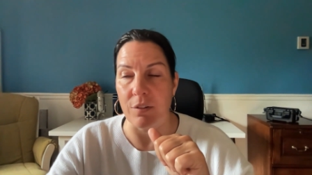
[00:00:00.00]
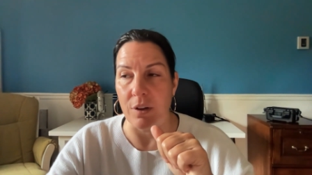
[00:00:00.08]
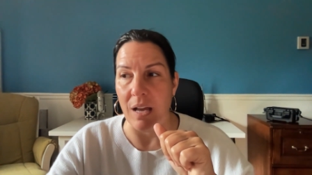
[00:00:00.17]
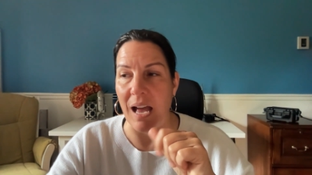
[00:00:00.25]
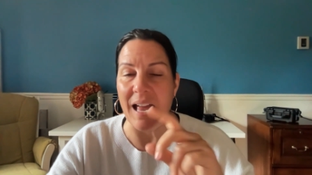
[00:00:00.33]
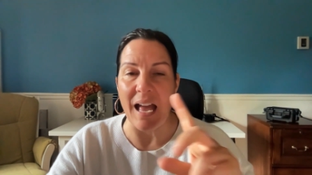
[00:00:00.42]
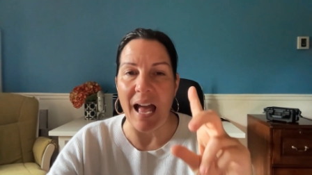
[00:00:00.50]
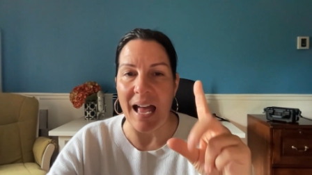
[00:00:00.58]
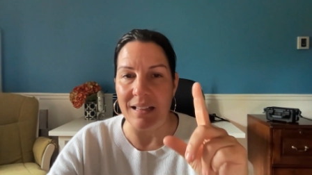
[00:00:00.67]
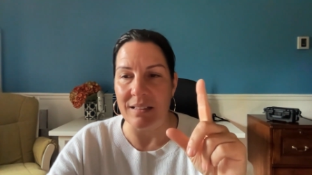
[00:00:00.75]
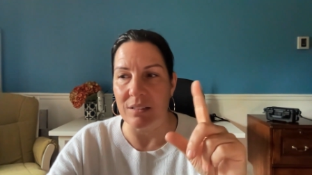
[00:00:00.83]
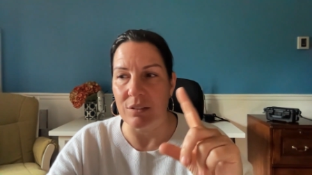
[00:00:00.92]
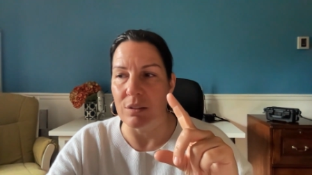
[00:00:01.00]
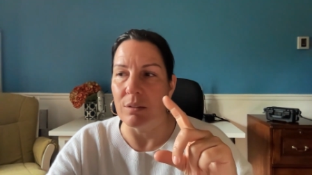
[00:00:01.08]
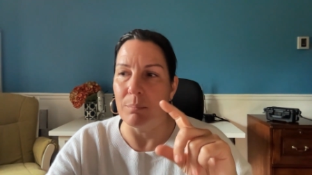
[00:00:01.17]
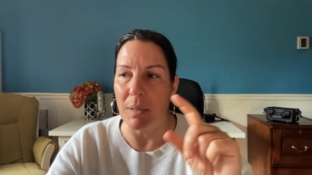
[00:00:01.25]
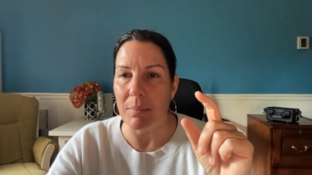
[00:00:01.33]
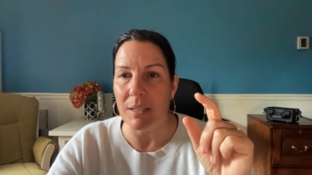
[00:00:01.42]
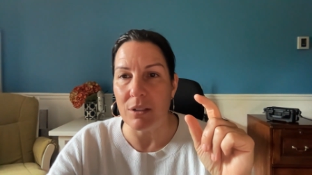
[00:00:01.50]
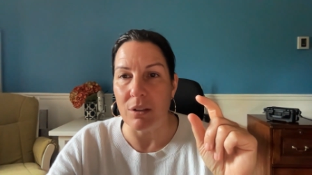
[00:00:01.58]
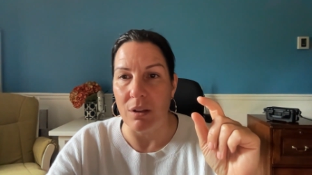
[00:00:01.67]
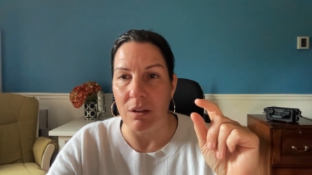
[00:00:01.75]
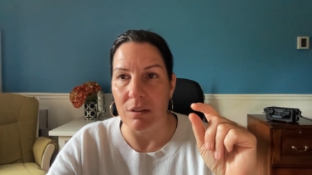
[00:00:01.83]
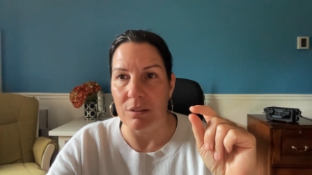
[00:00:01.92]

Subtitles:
I had maybe the